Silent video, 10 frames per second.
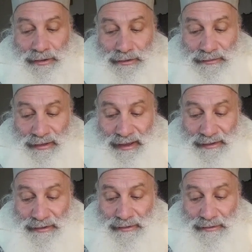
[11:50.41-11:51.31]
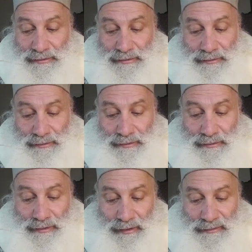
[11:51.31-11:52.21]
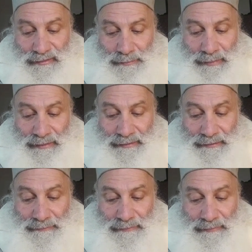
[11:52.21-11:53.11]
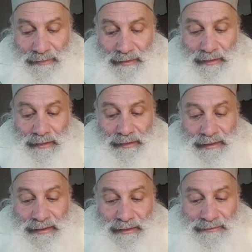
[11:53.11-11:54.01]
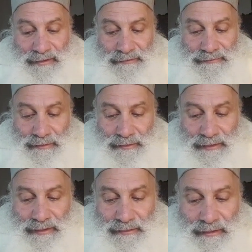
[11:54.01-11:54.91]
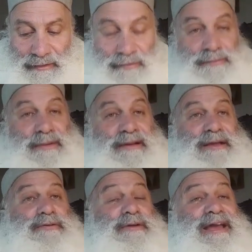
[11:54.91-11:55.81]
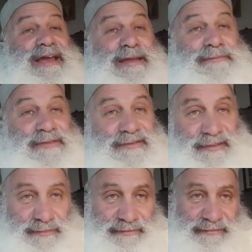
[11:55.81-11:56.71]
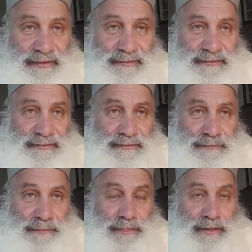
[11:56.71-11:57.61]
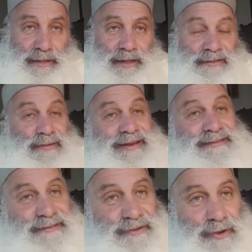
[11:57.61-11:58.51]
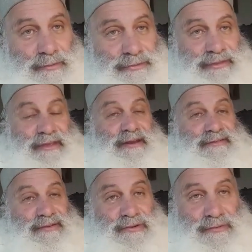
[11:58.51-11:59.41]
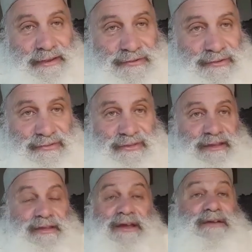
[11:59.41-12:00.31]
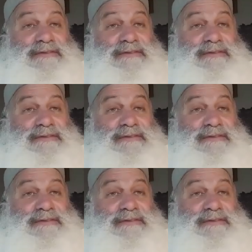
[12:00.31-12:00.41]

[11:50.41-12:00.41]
God calls upon him, ki tavoi l'ra'ot panai, you came to see my face. So it is a noble thing, it is a courageous thing to